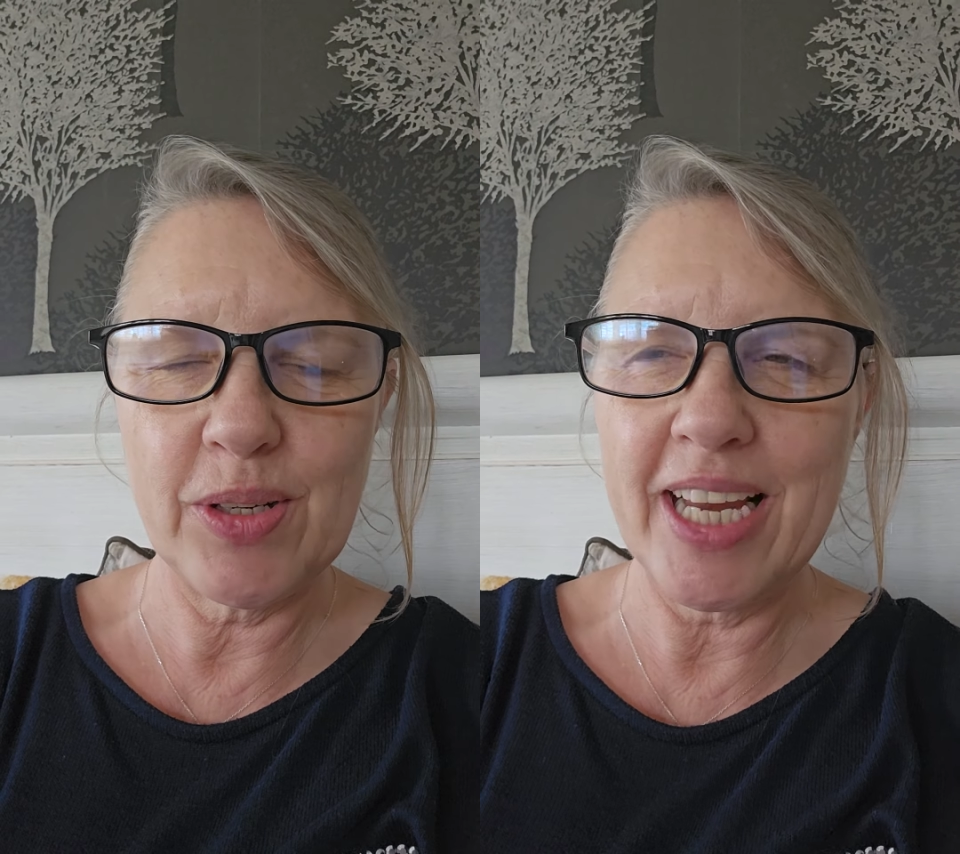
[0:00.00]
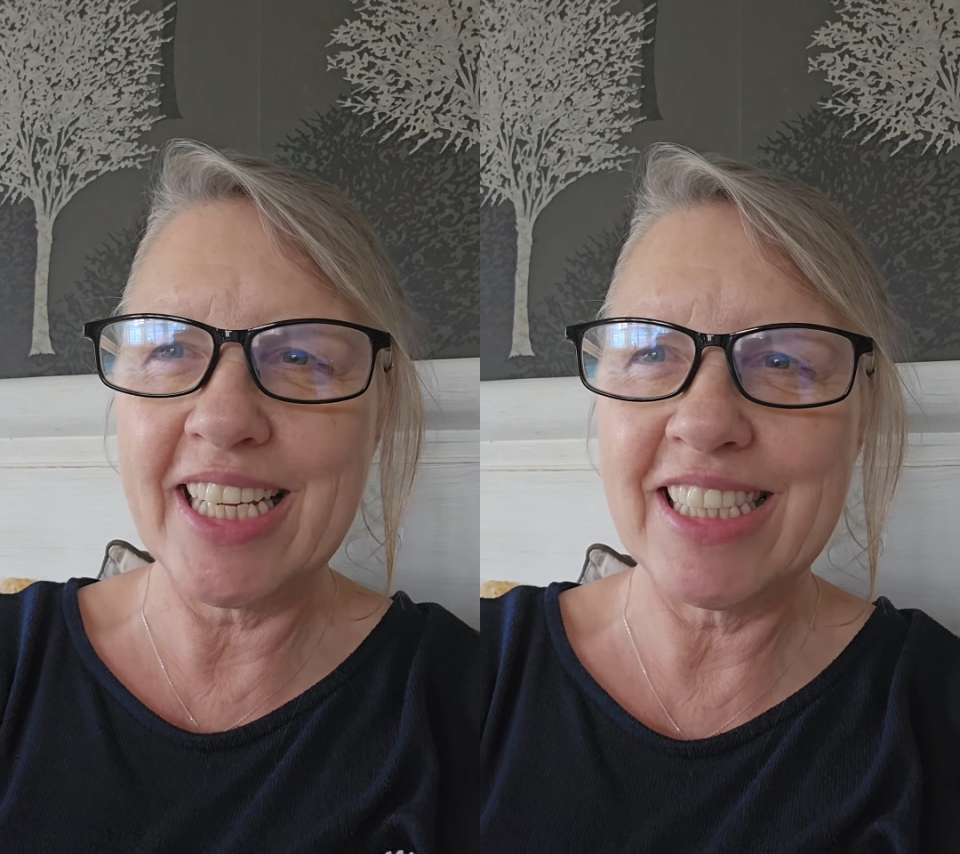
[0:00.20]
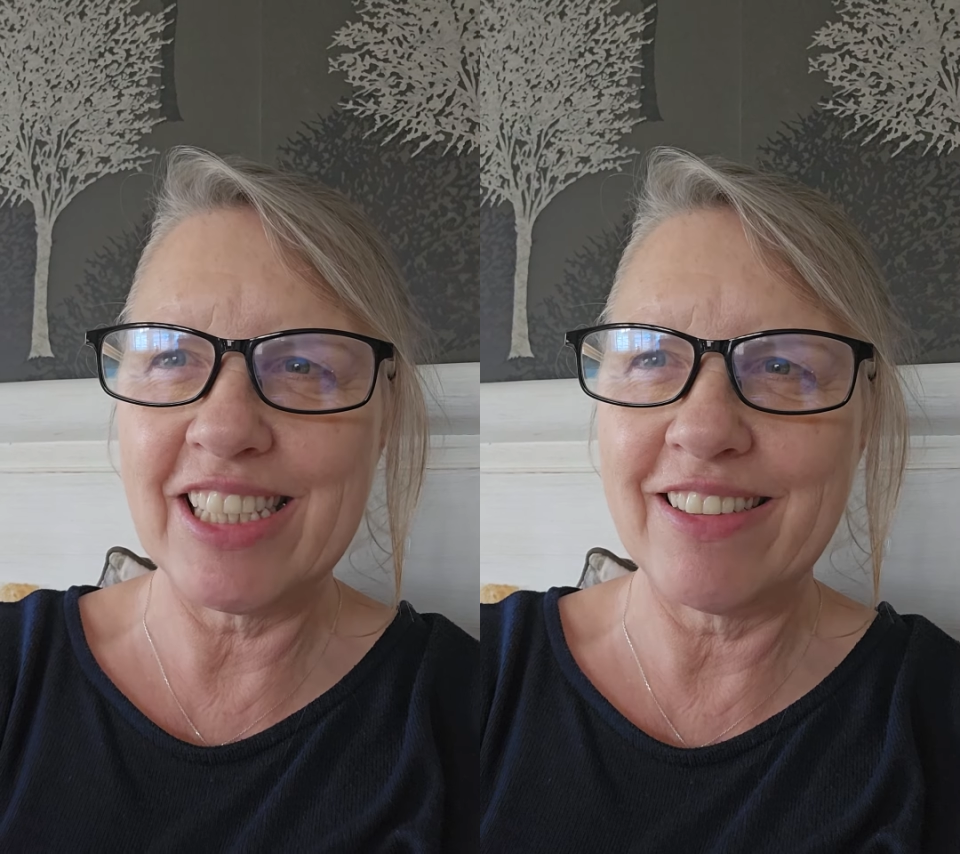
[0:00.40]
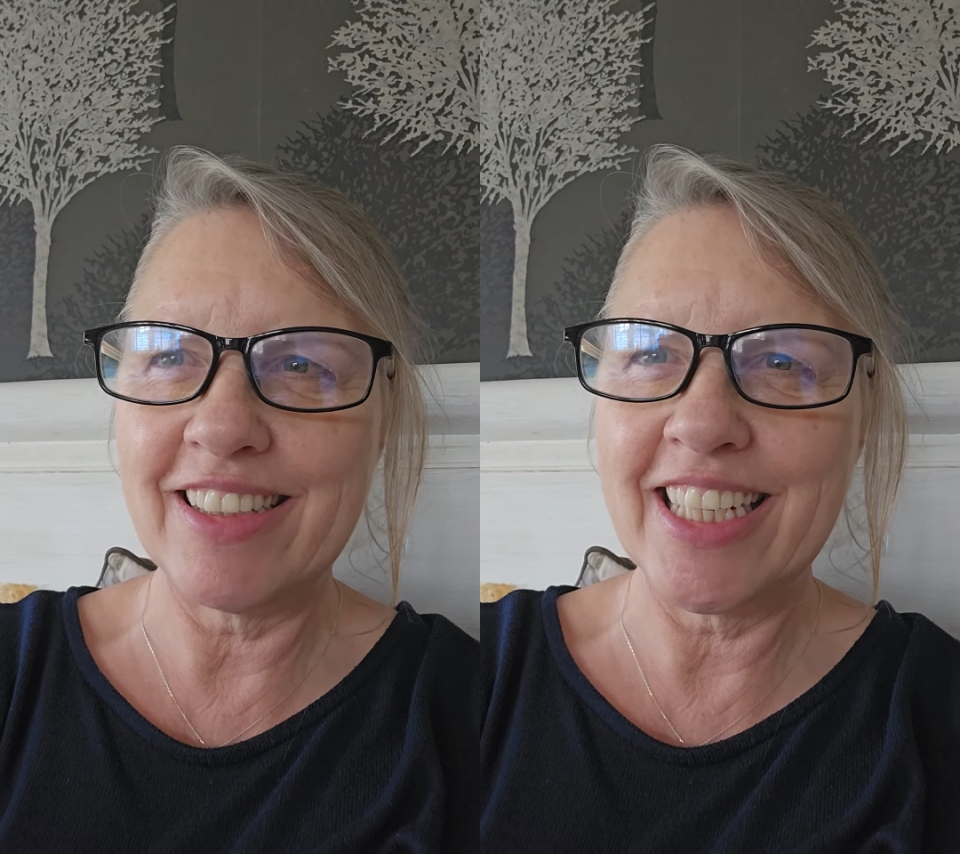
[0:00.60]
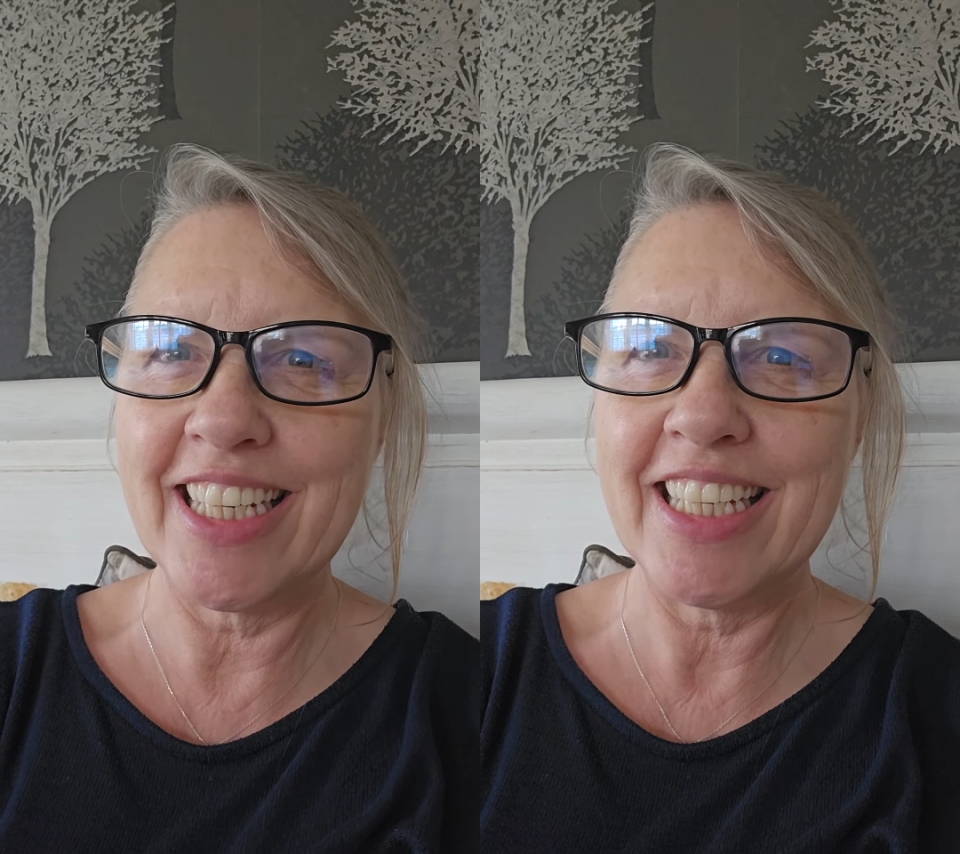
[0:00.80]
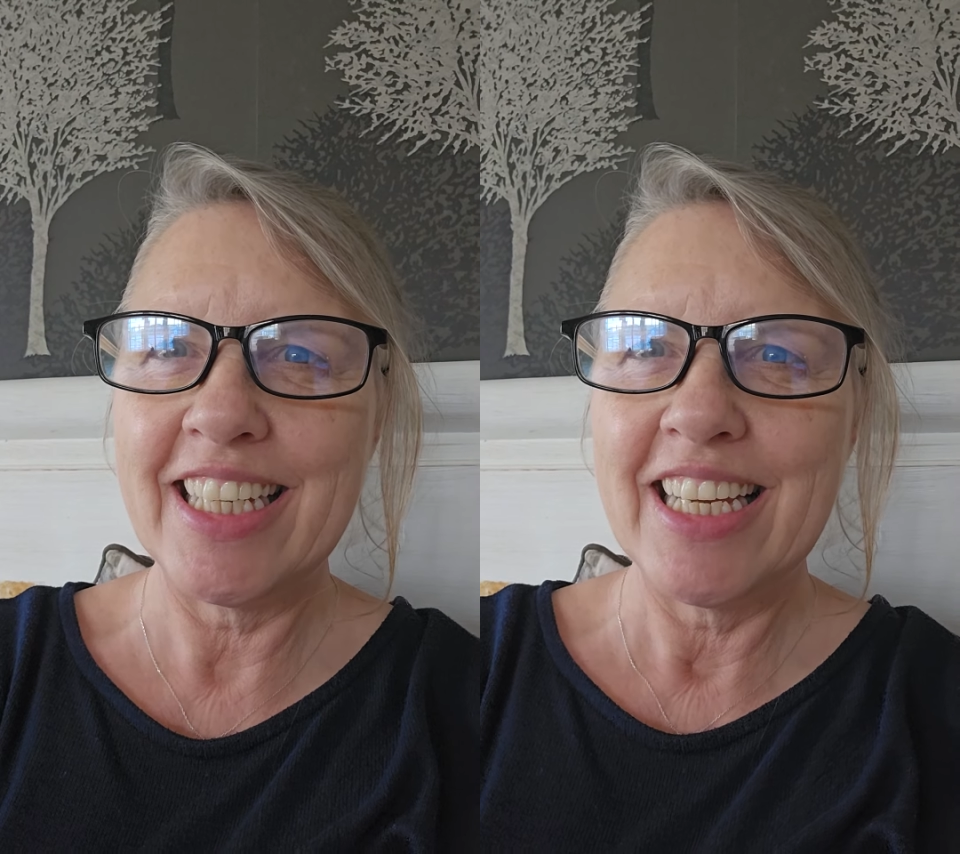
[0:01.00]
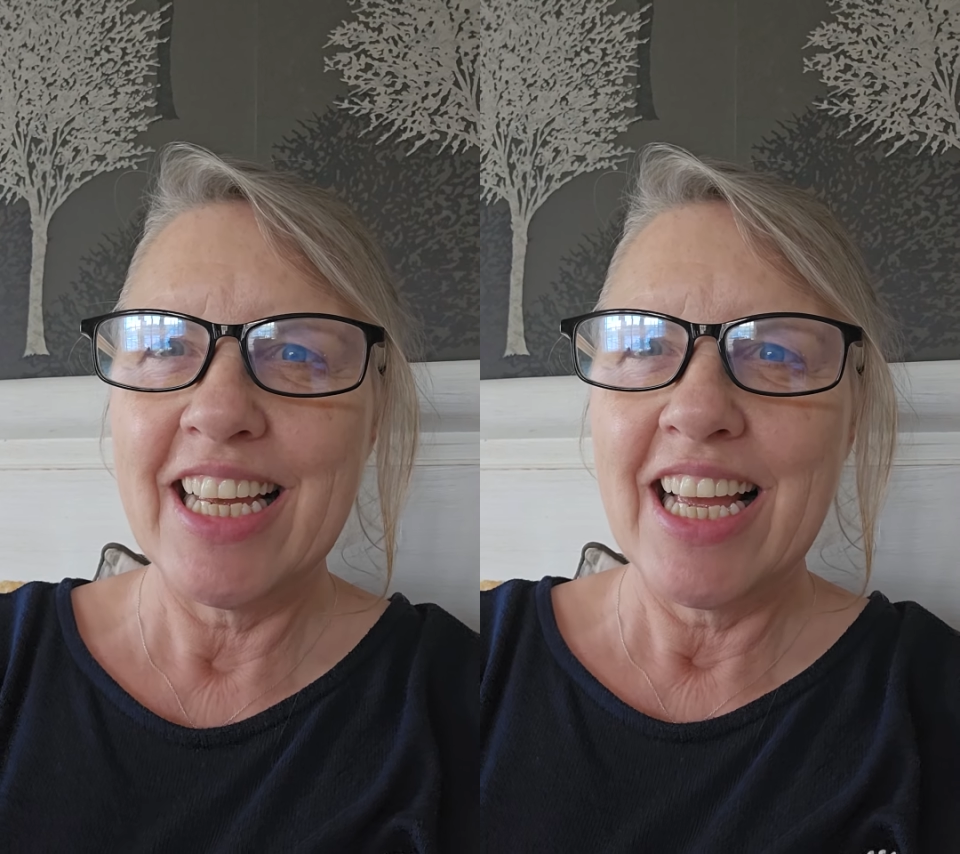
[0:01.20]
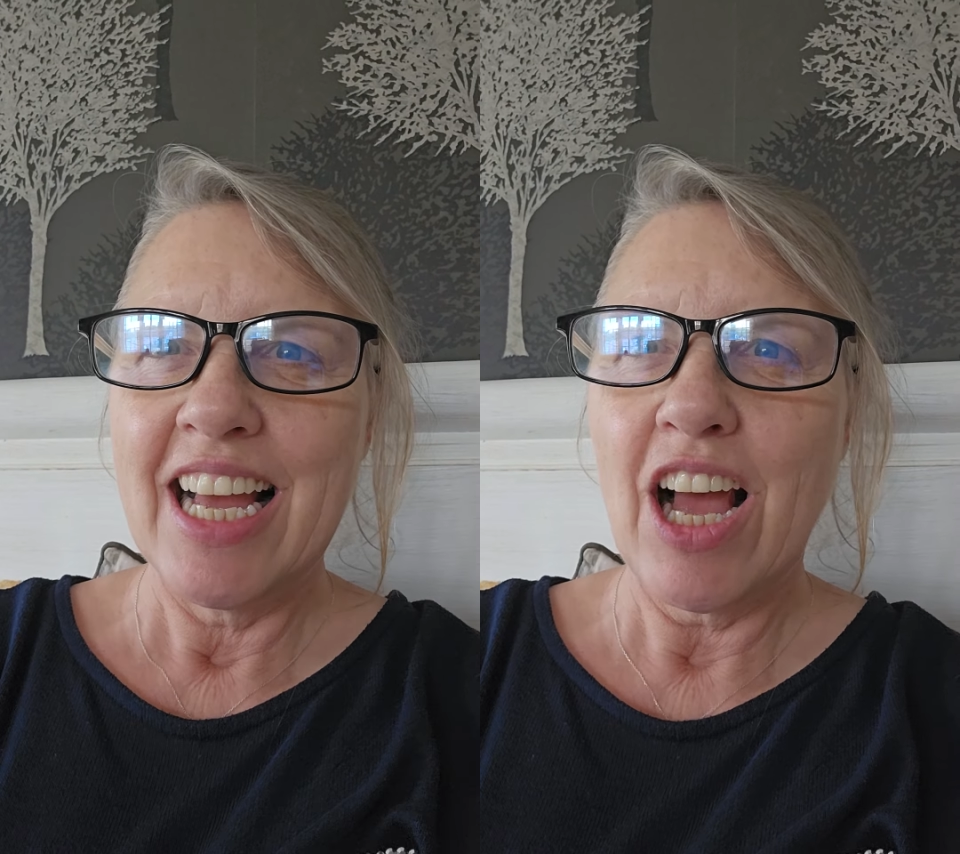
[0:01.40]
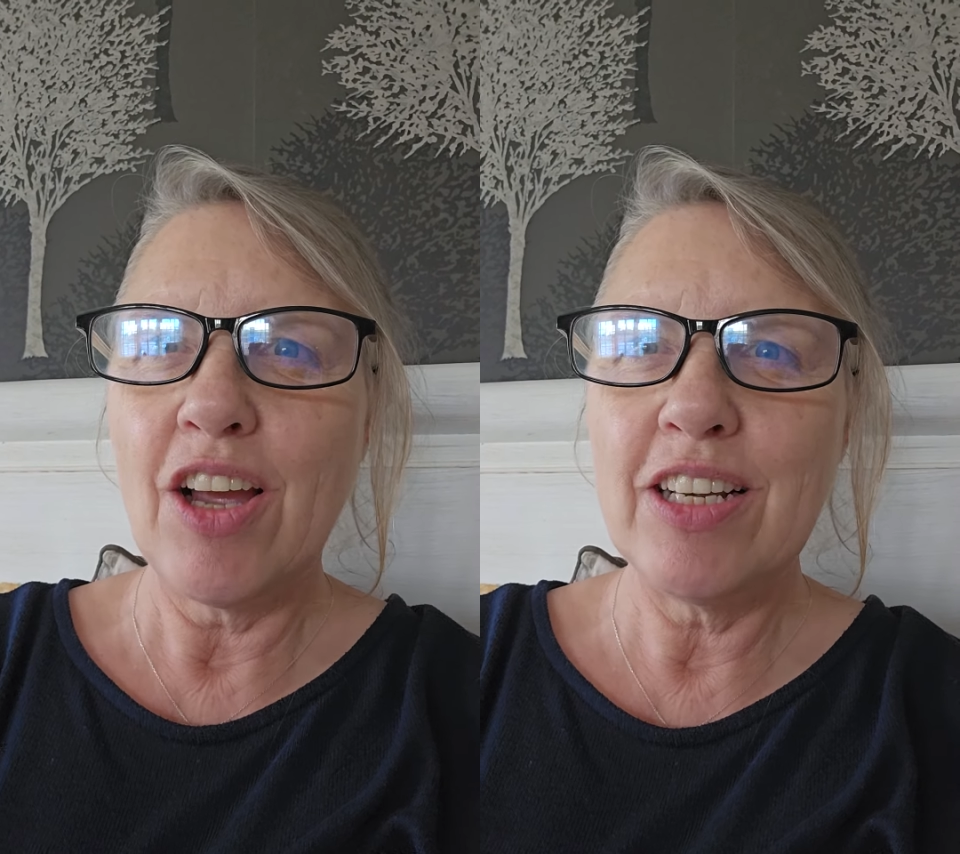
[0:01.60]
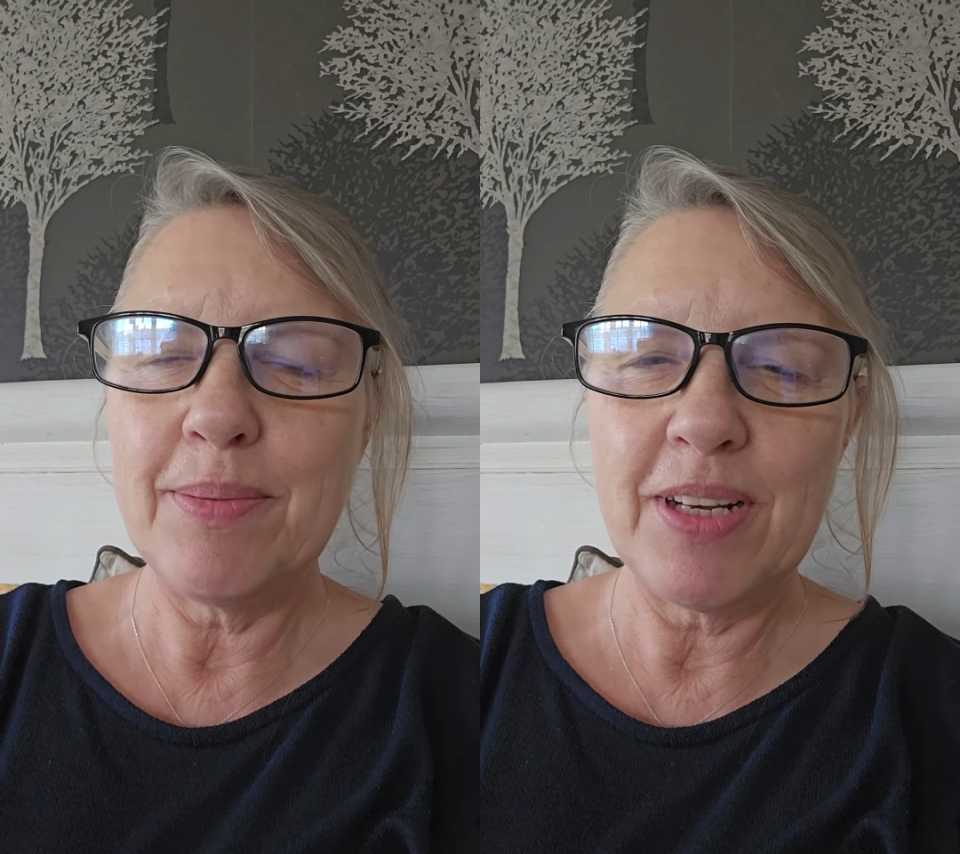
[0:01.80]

history. Only